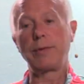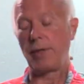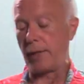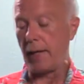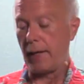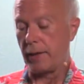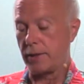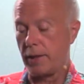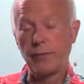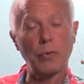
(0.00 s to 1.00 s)
then you got to let it
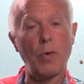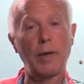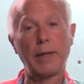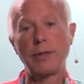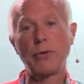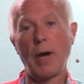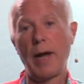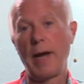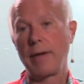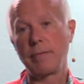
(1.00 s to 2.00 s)
sit for a while, let it
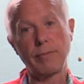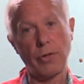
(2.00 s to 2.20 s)
dry out.